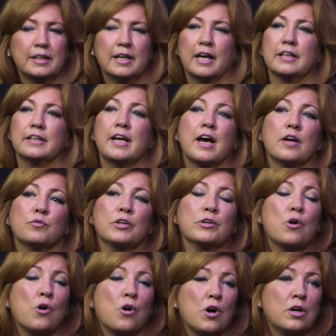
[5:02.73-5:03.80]
And yet, we
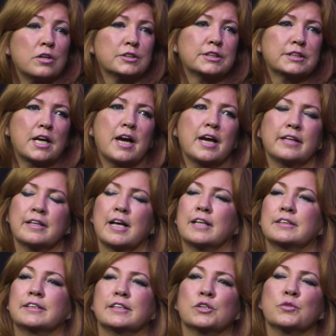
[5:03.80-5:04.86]
all sign
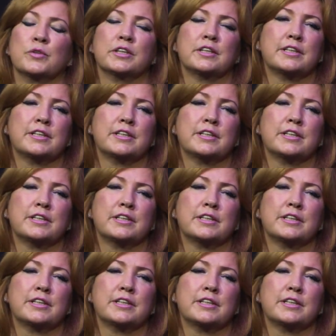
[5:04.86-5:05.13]
that deal with